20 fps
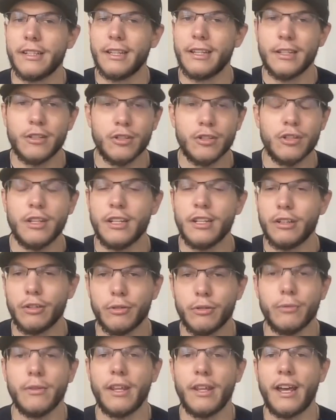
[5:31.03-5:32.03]
and they just didn't
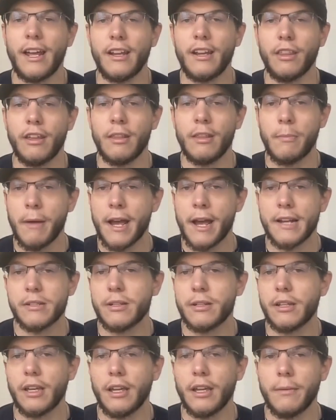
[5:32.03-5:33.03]
do that in the
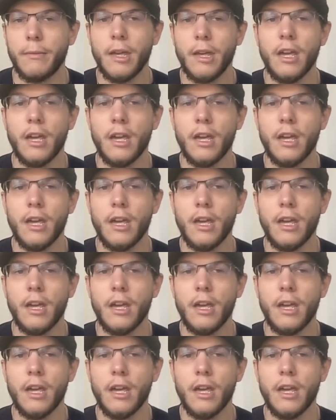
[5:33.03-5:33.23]
passing game.